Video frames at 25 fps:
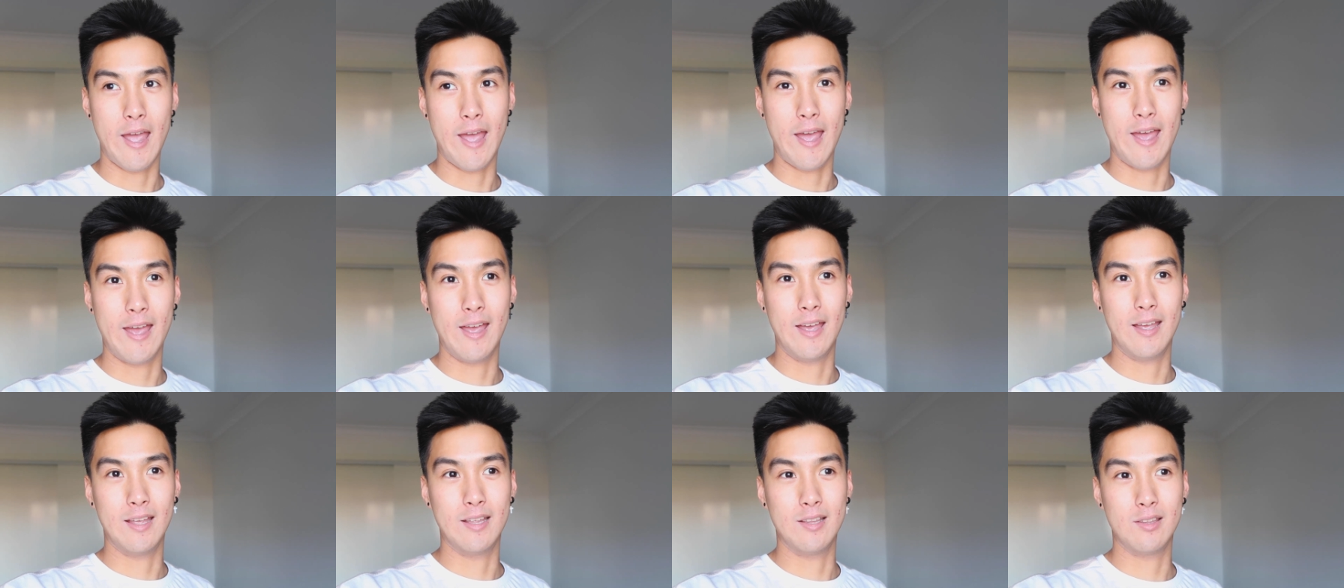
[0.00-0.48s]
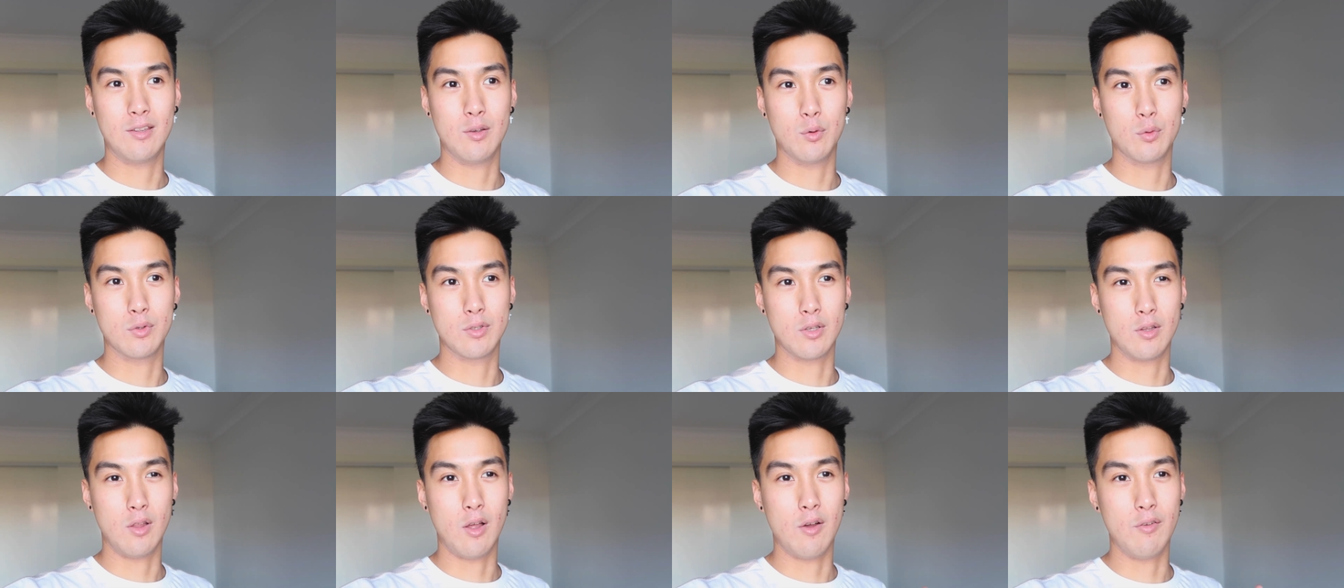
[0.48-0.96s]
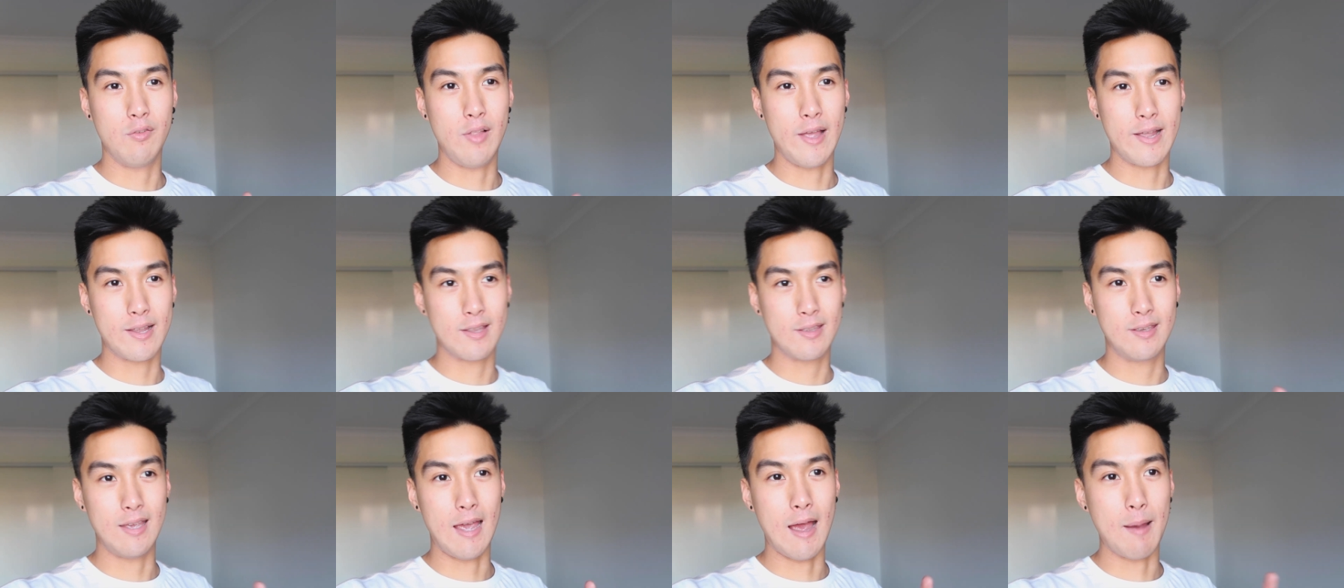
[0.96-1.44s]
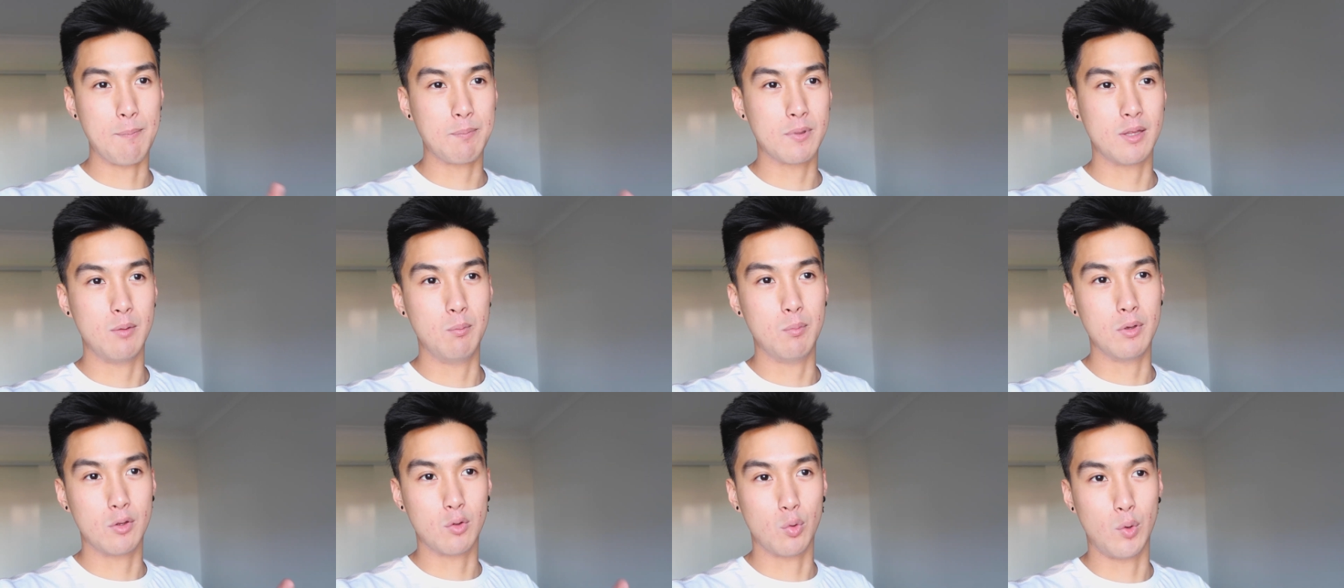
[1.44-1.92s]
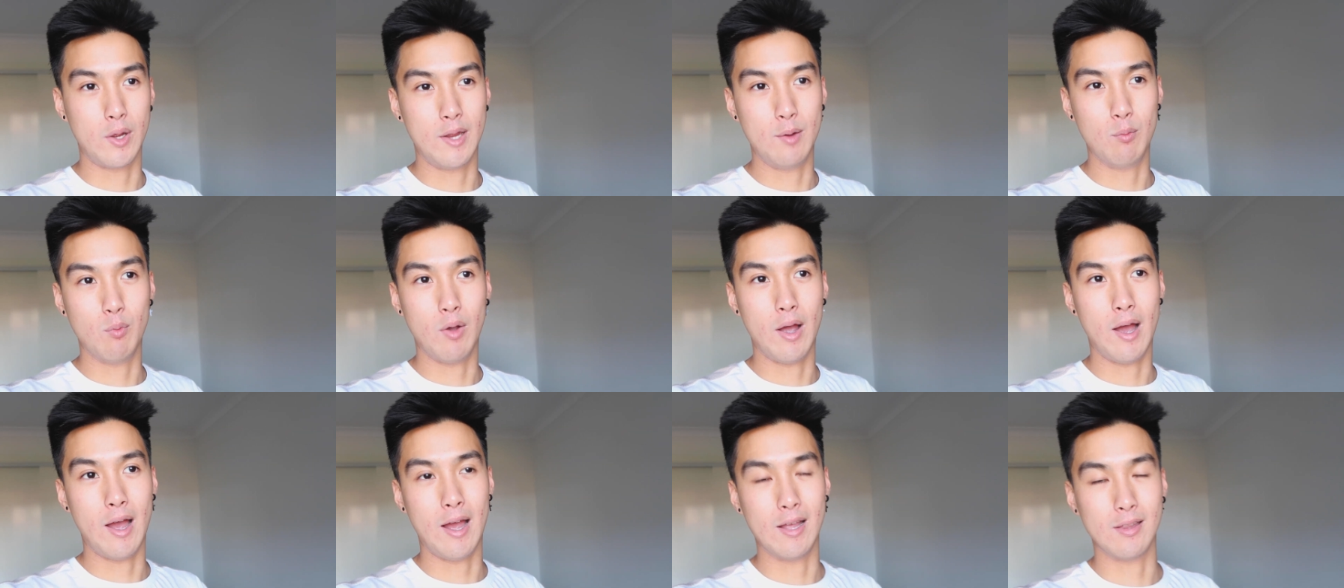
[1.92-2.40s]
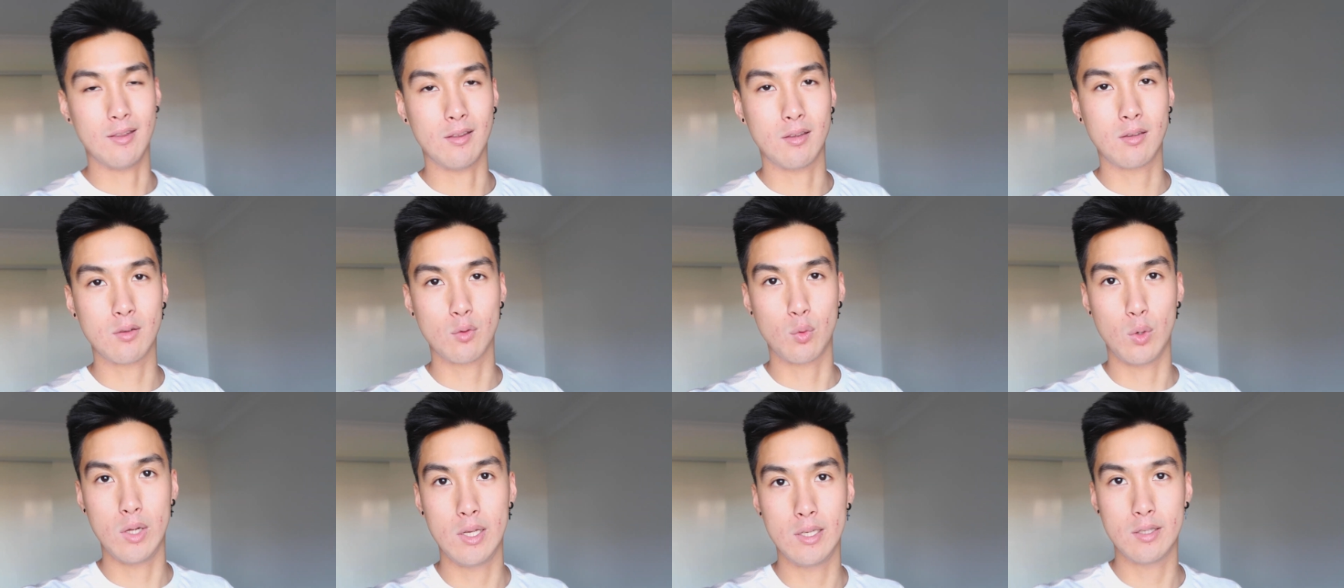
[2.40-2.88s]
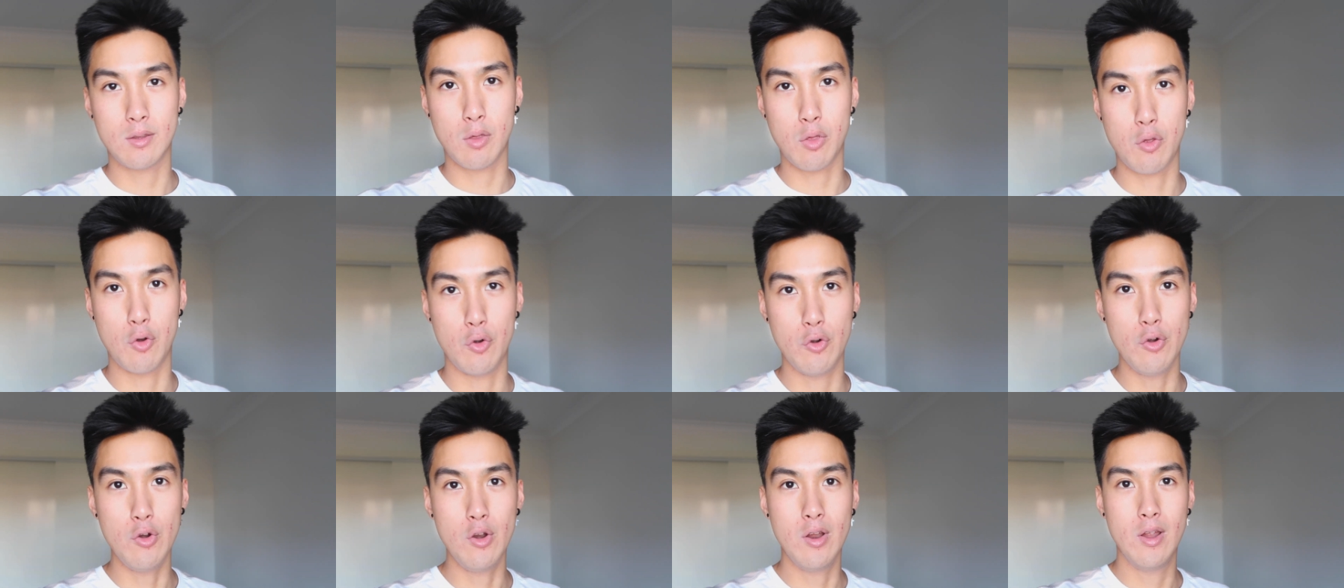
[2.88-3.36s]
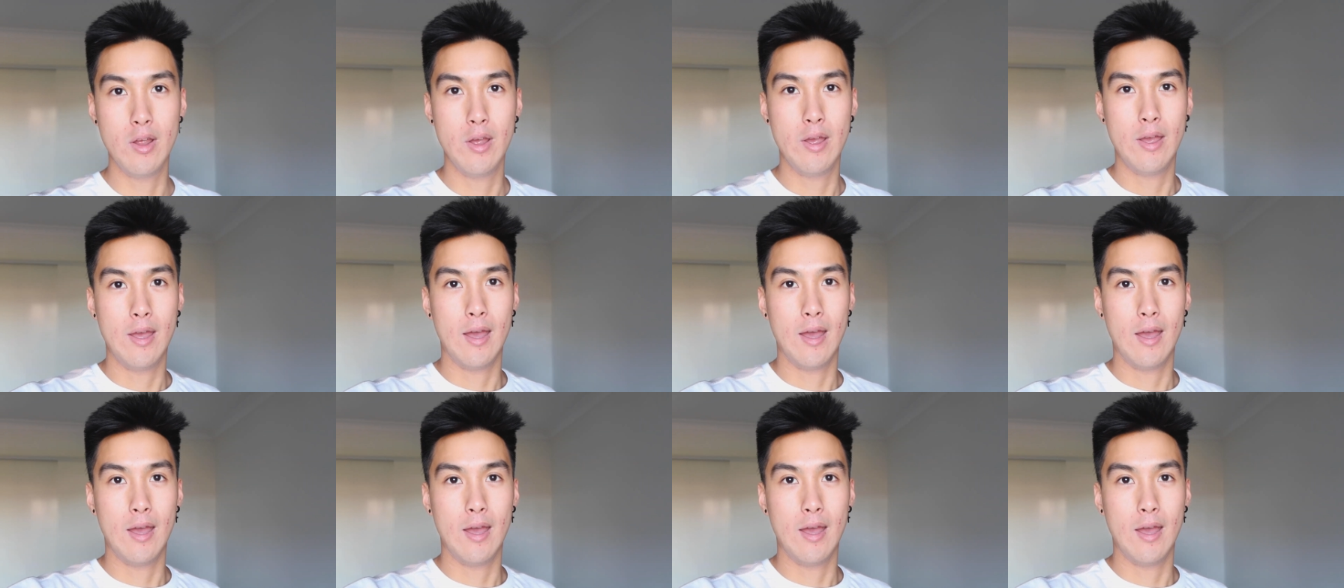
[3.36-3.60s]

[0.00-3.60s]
and there was a lot of like gaps in between where I had to squeeze through.